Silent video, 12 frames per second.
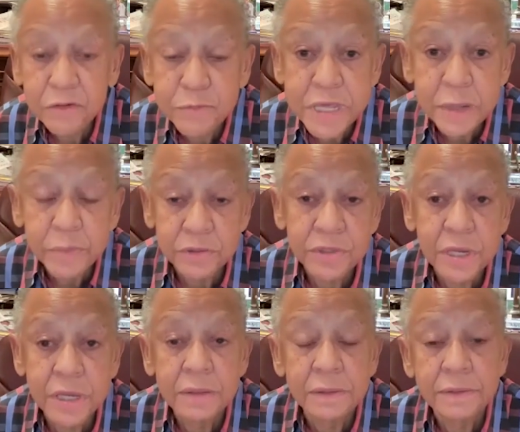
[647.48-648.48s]
be able to
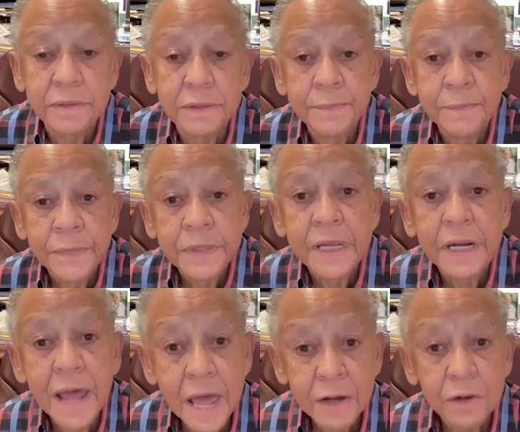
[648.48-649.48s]
say that
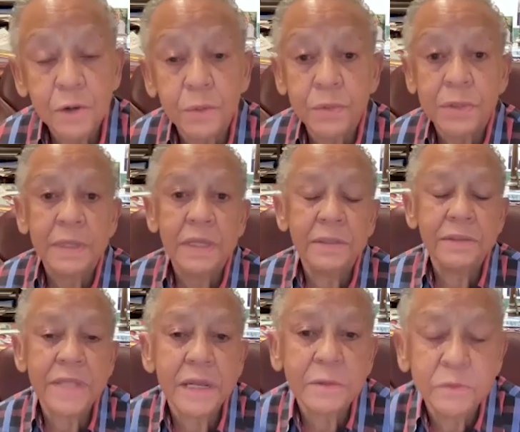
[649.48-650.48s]
I know is
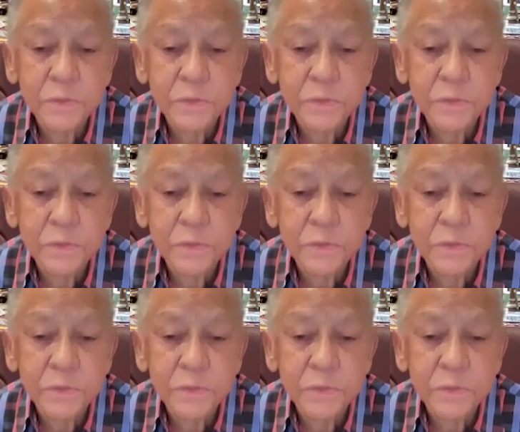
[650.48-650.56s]
that,